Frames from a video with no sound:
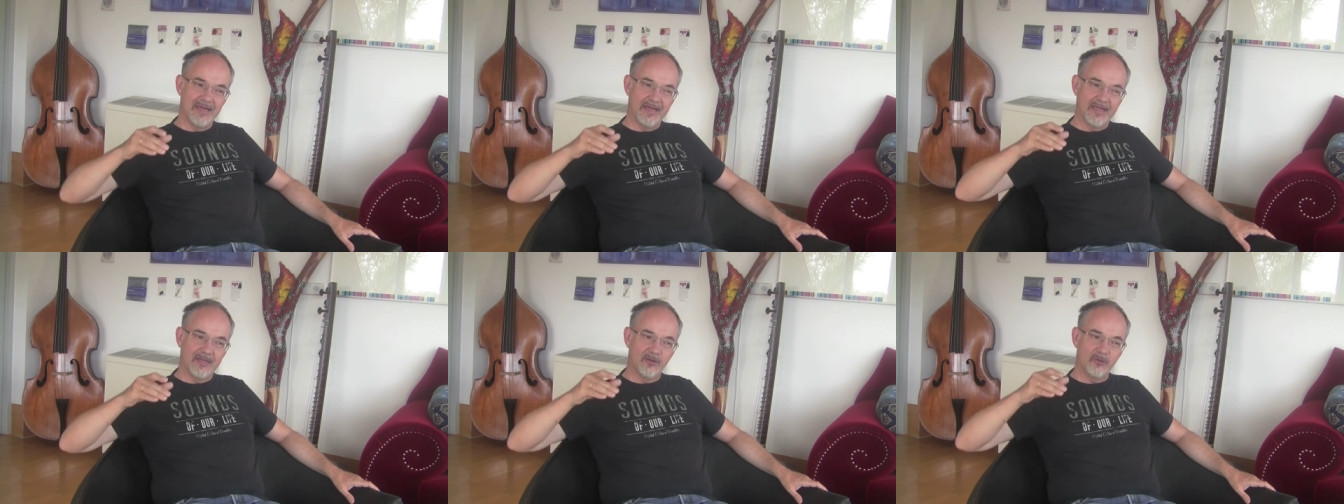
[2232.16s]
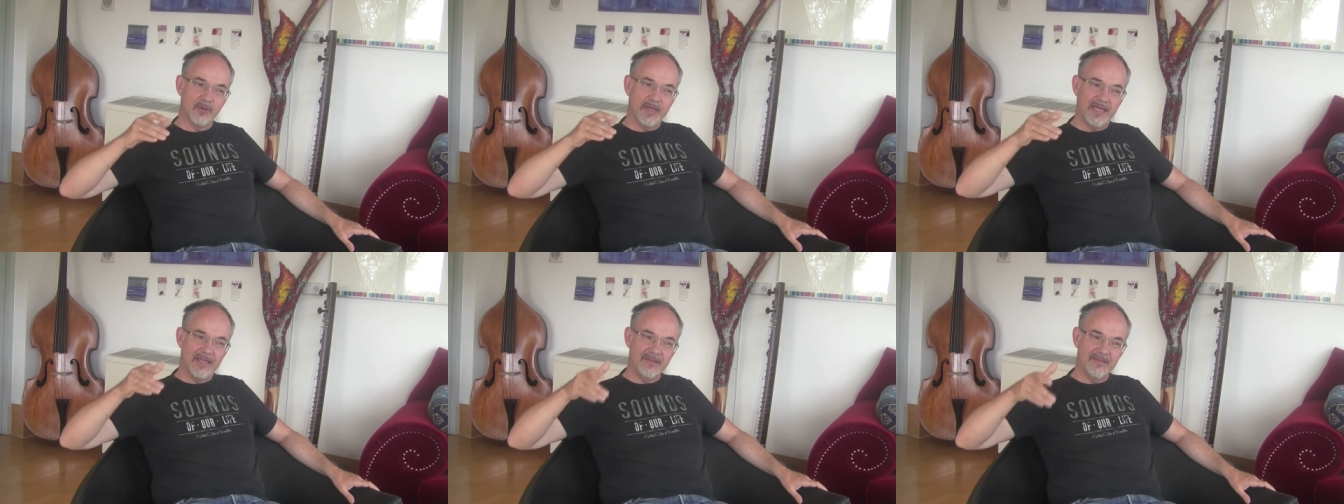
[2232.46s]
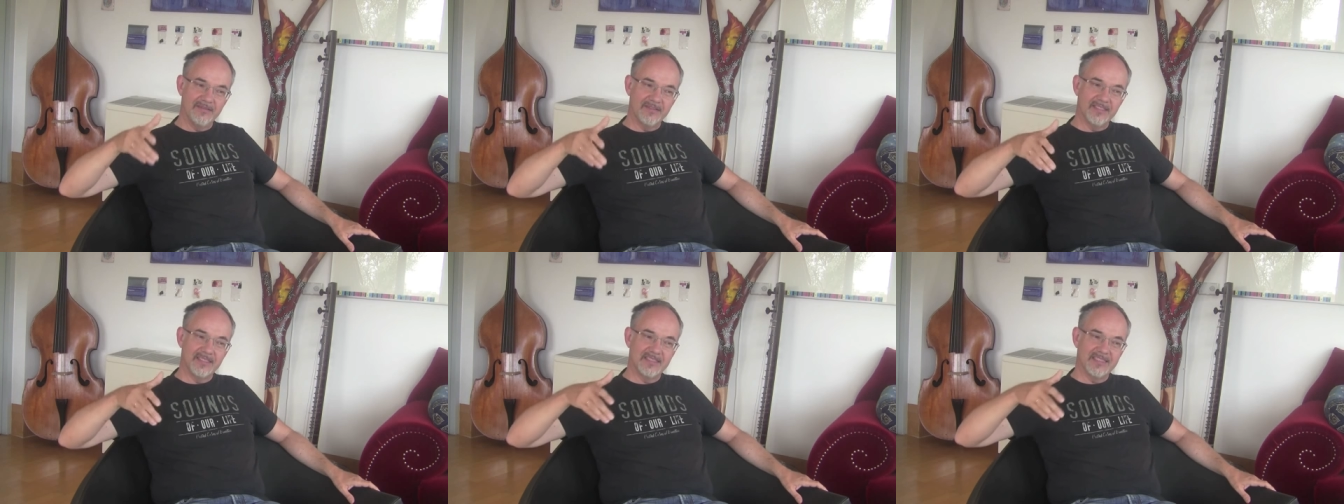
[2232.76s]
create
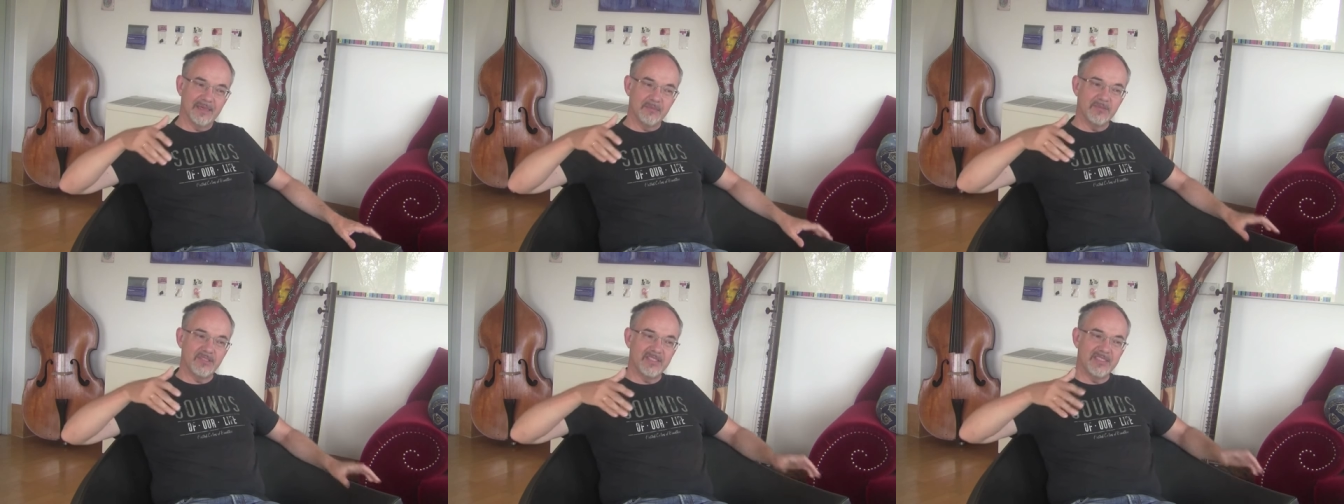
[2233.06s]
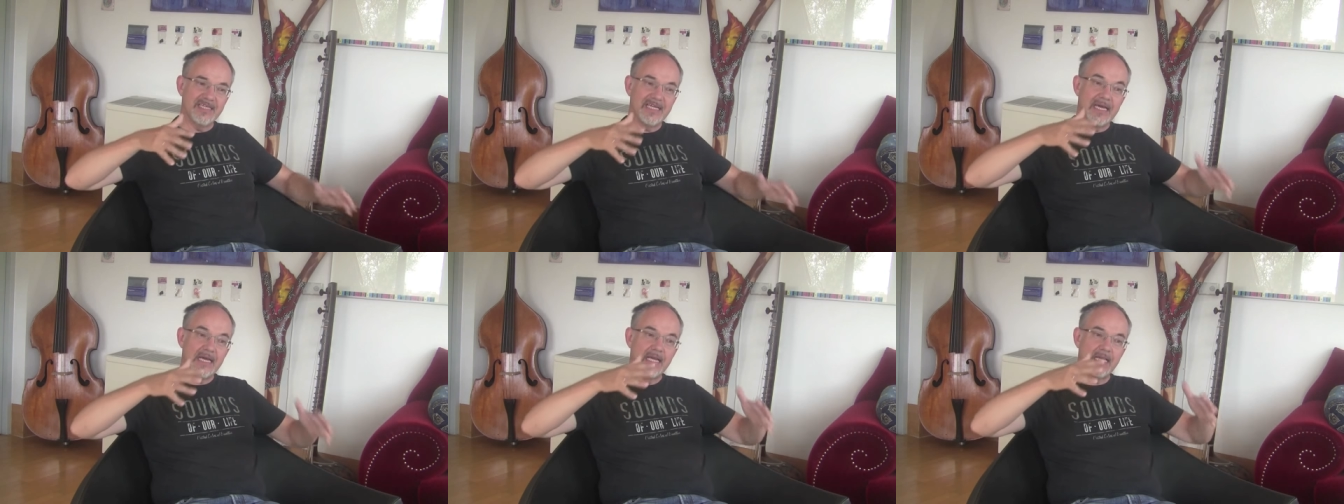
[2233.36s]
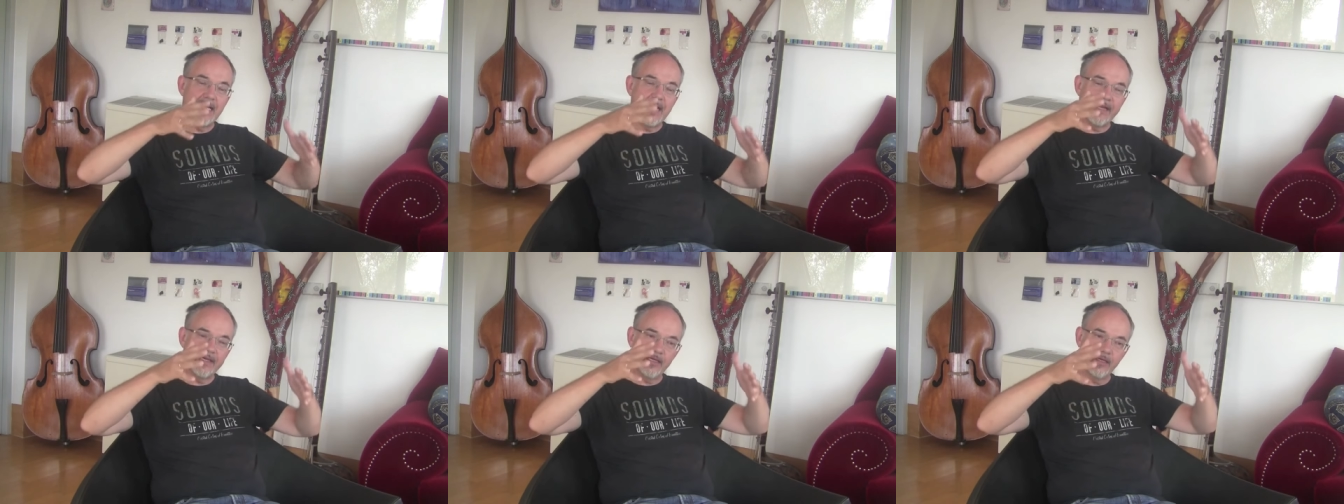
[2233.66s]
something
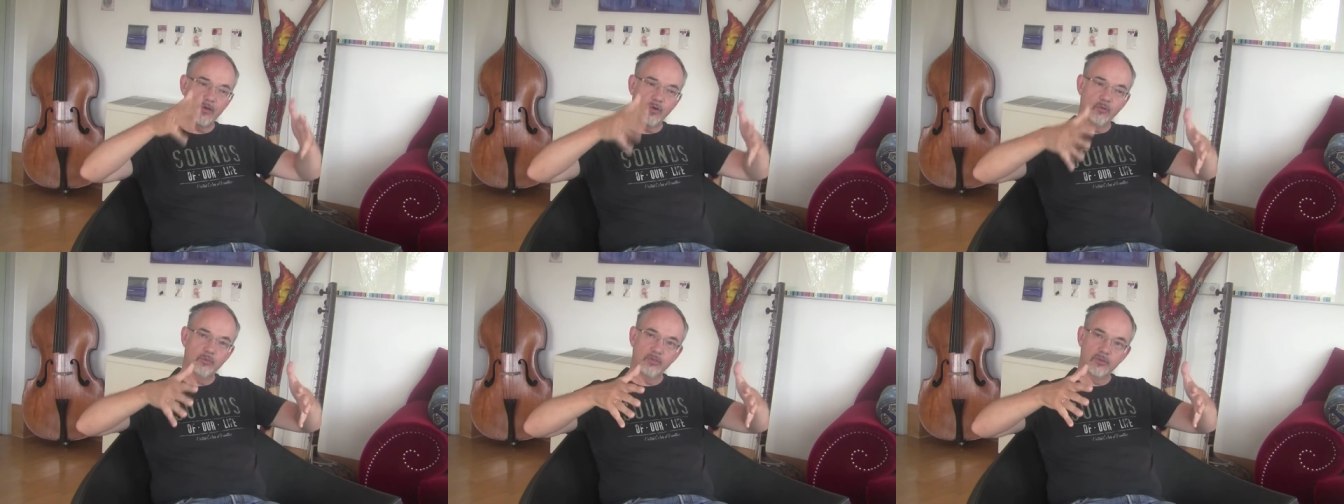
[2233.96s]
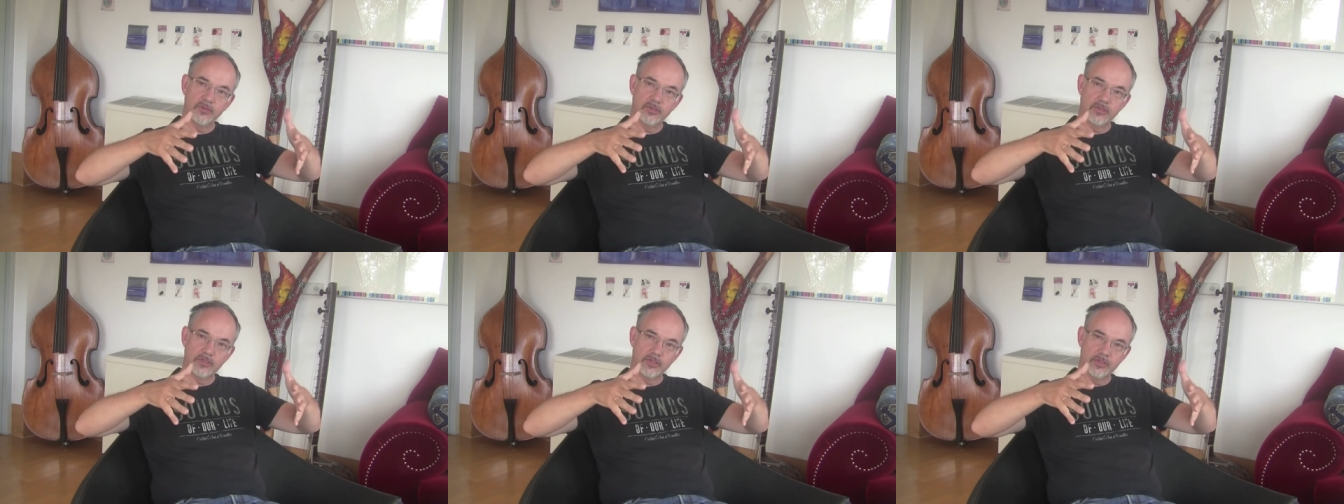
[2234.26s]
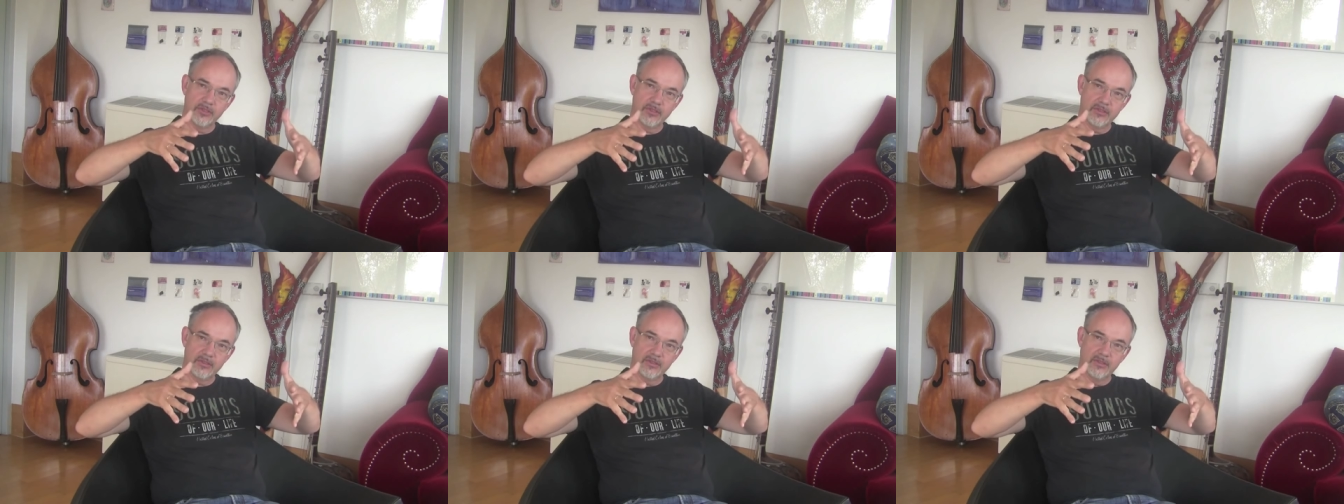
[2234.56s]
like a
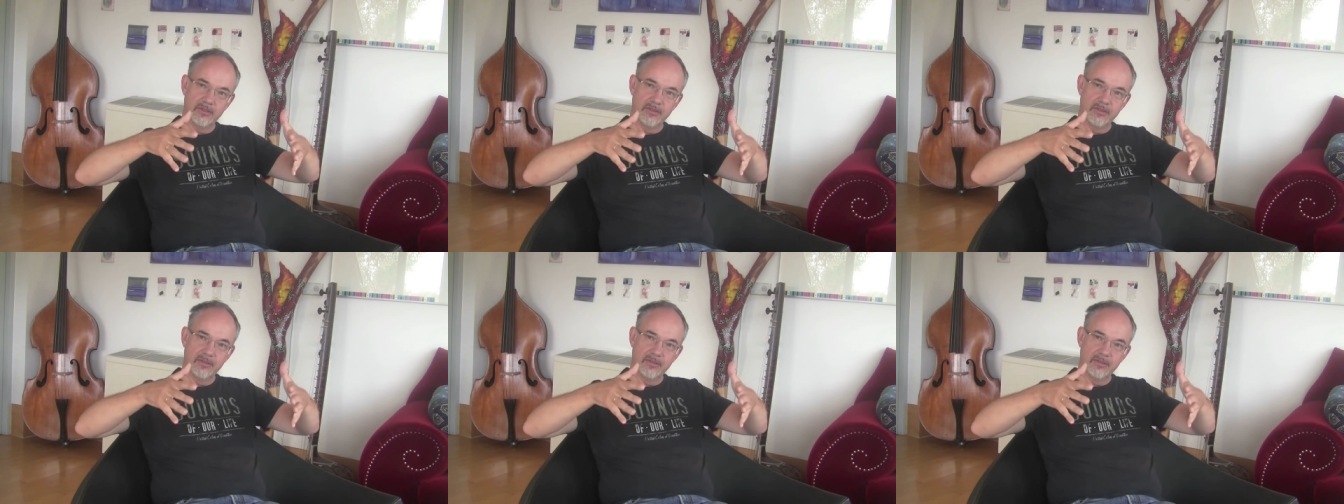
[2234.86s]
composition